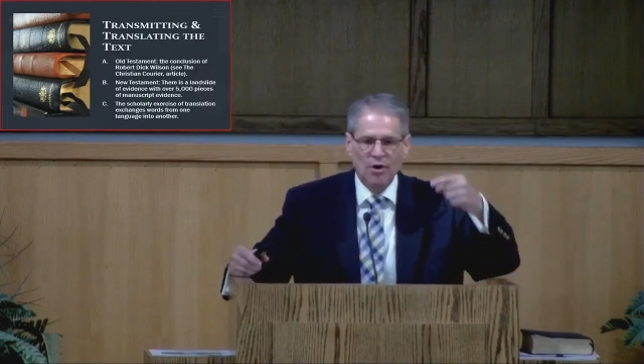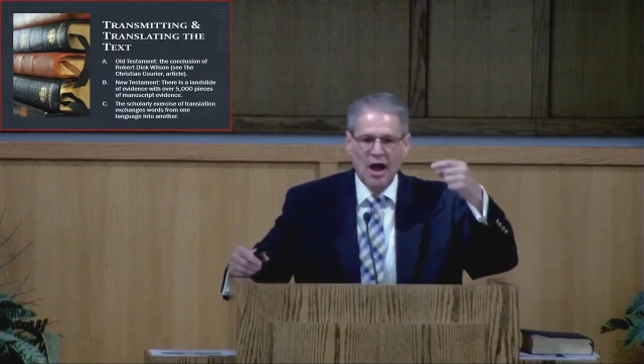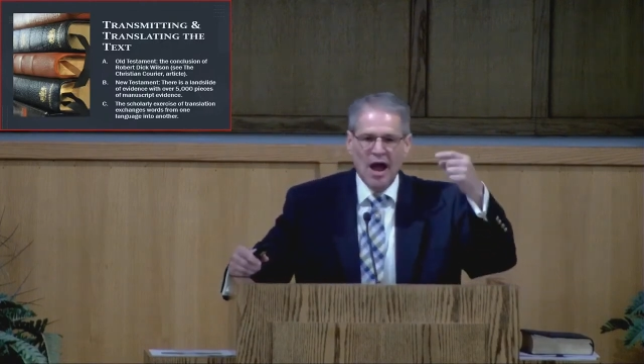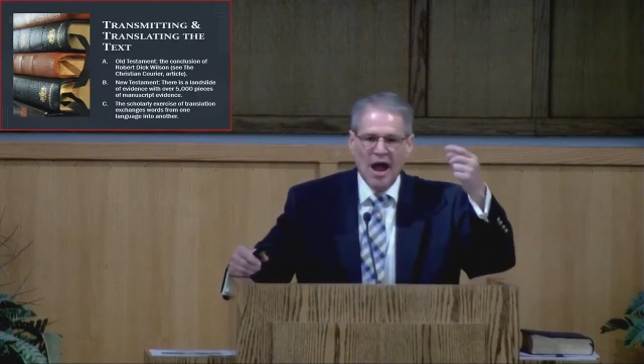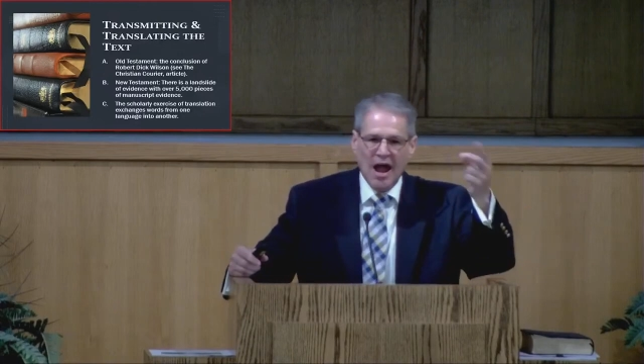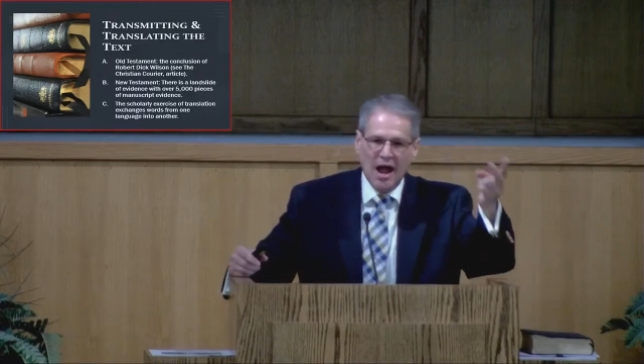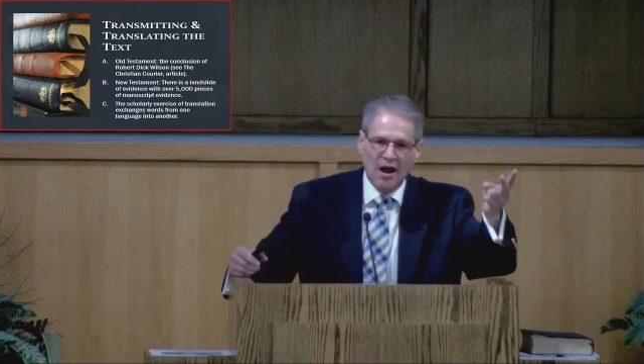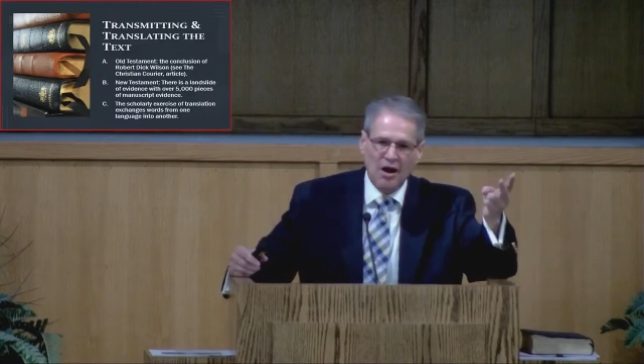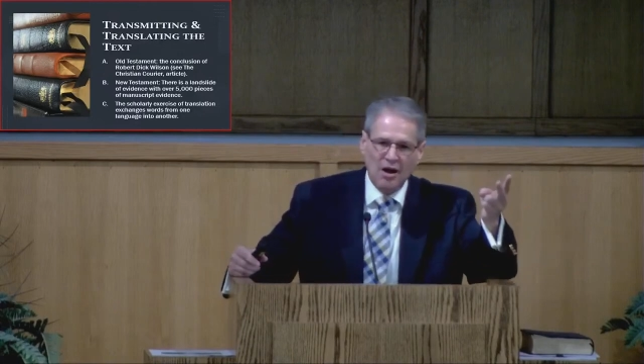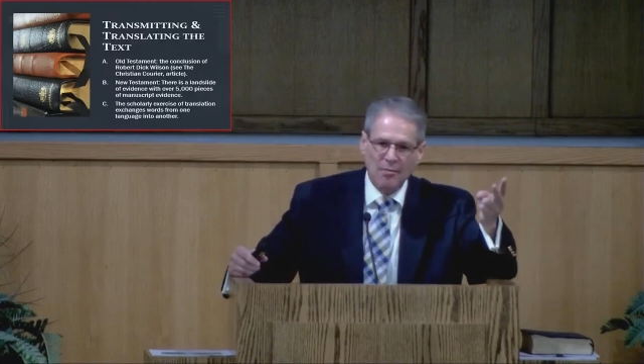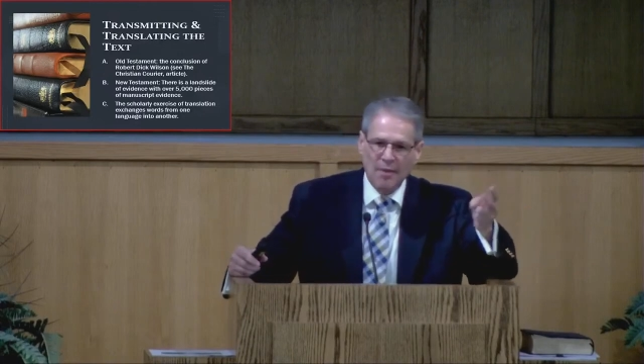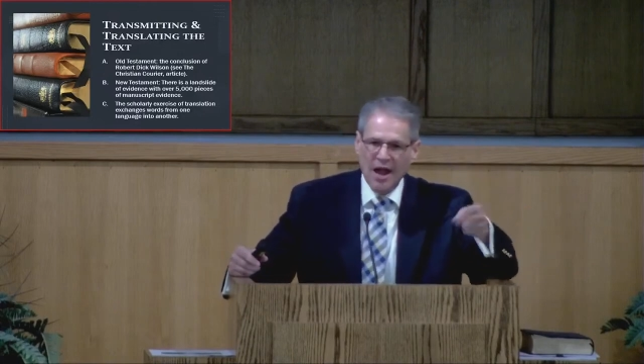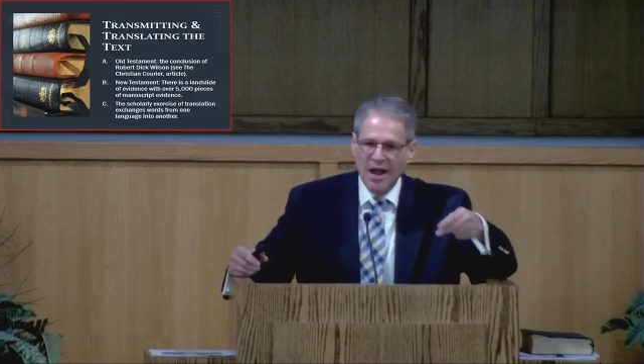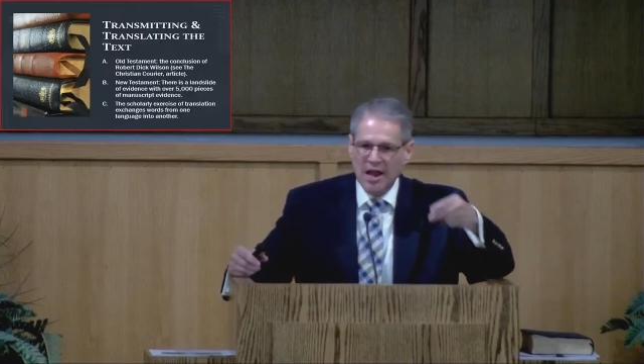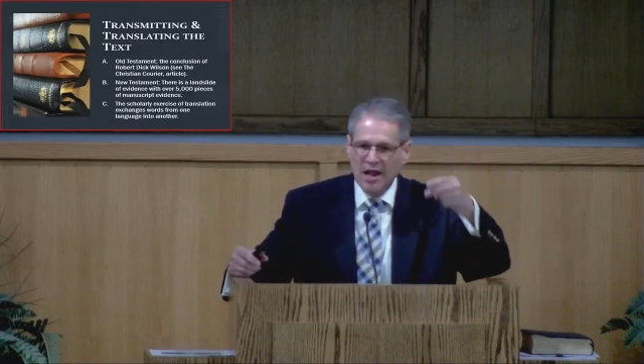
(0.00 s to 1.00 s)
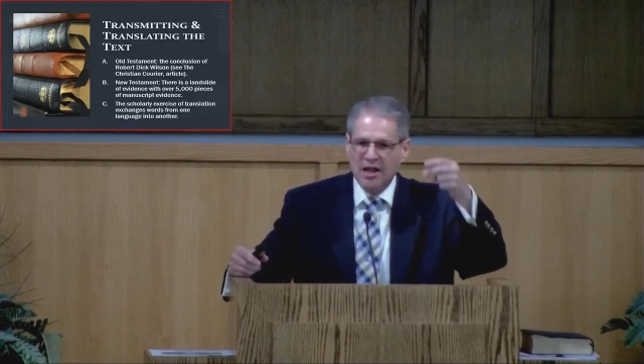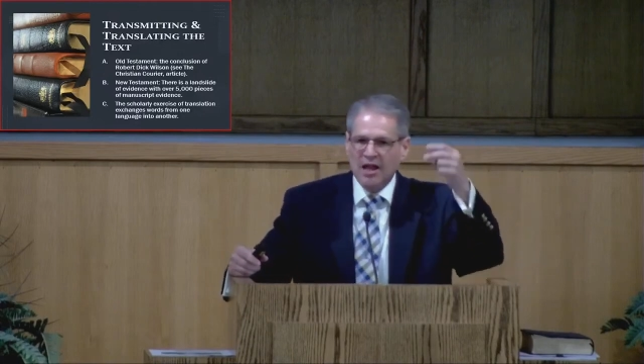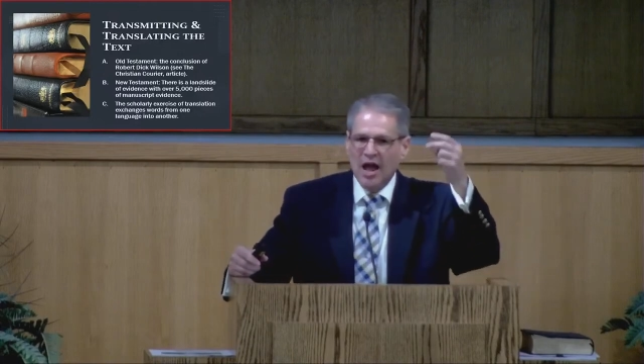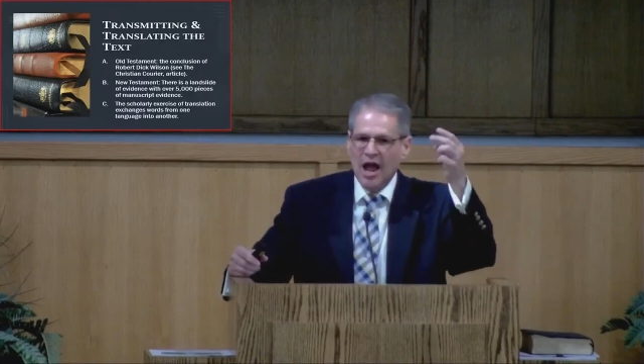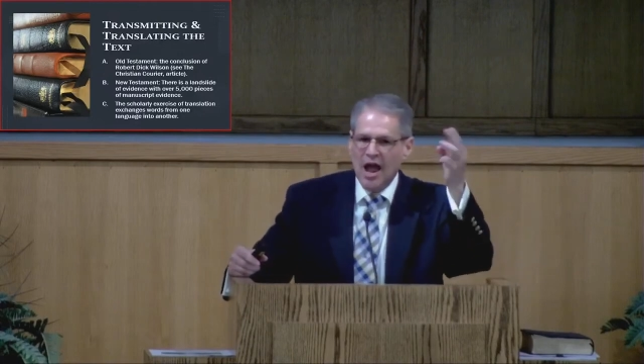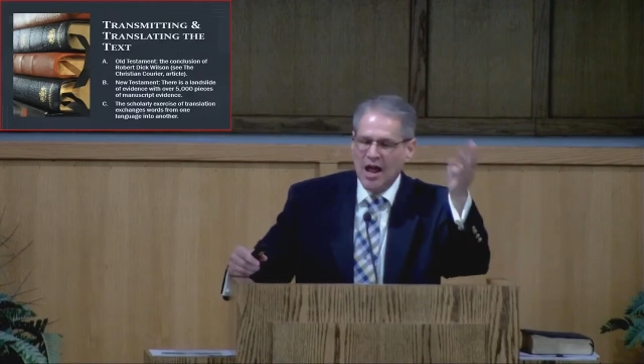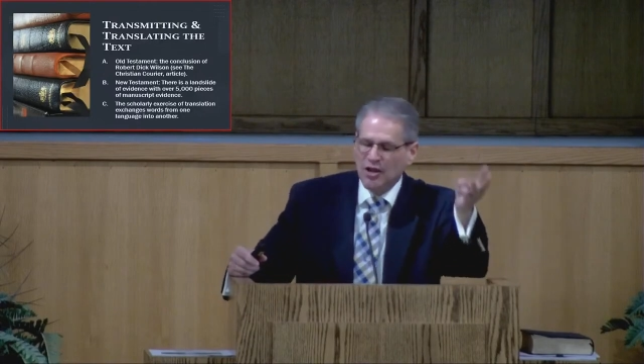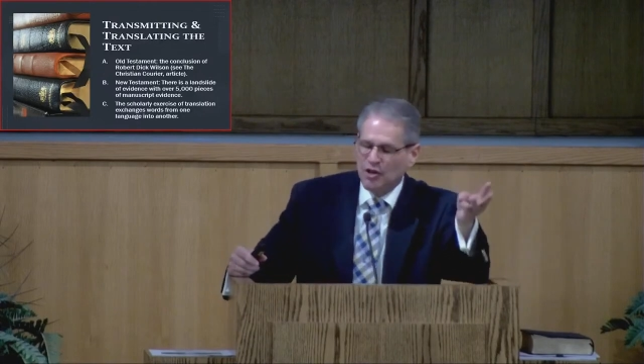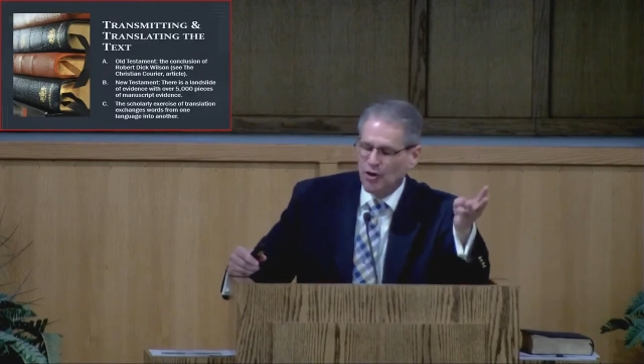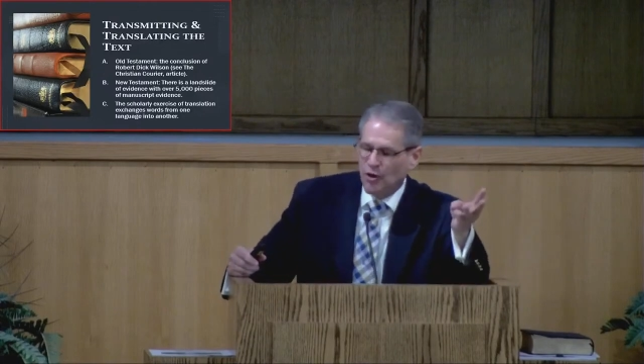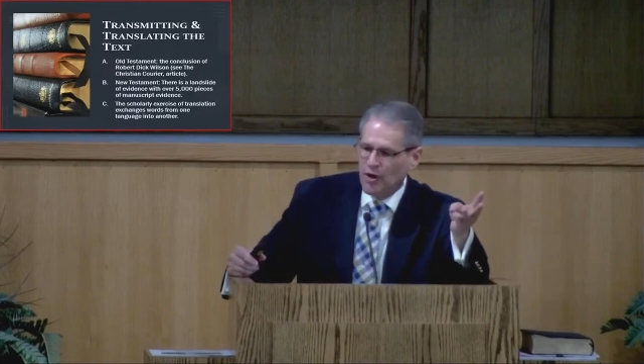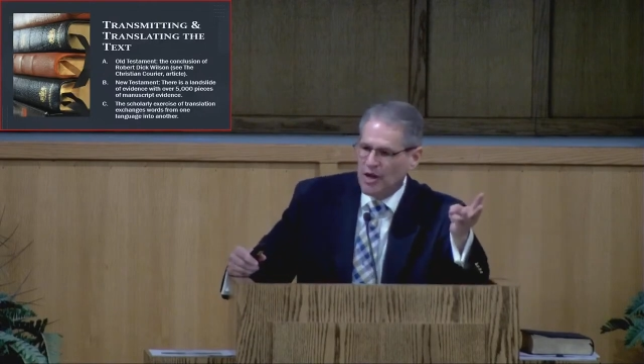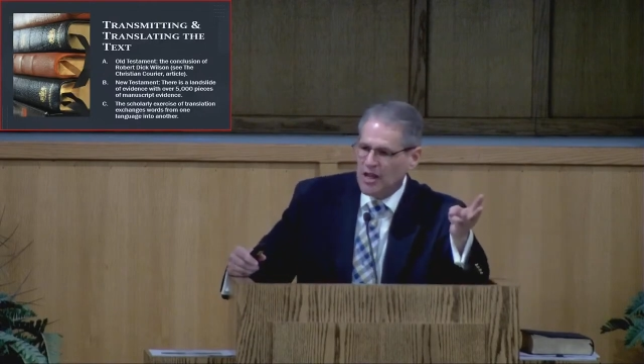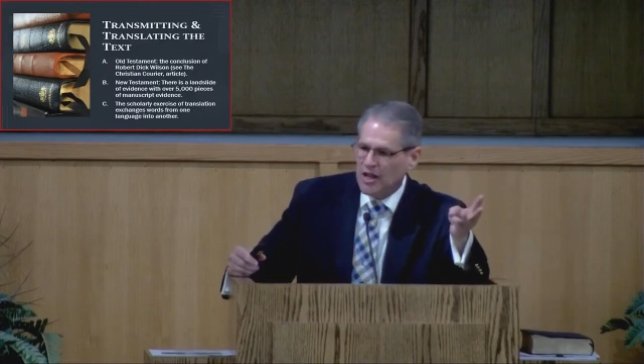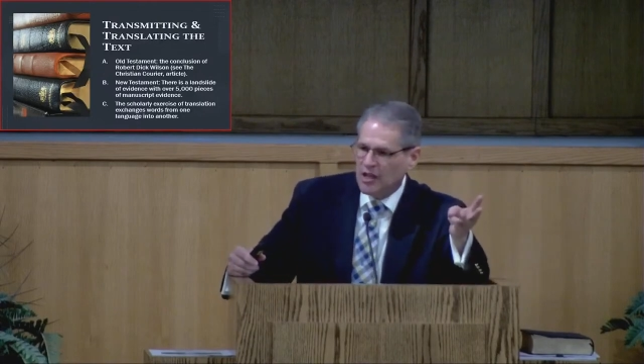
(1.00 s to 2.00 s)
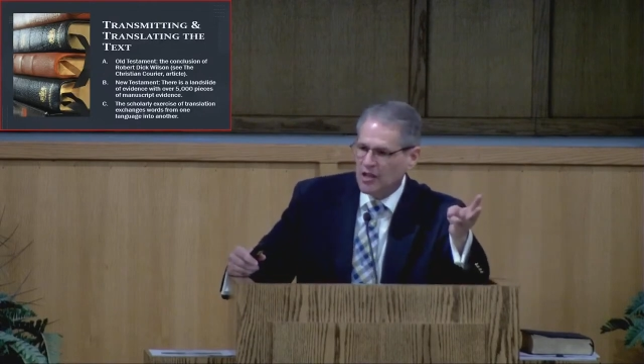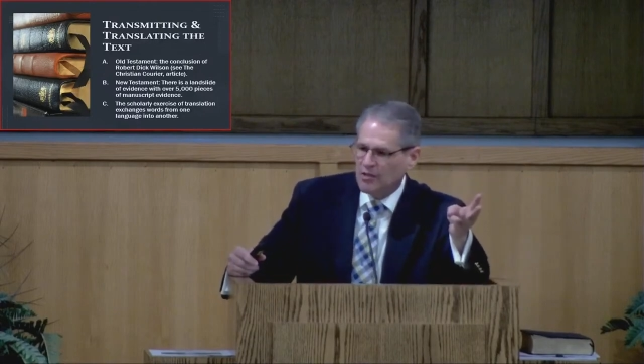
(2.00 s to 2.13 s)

Aramaic, and Greek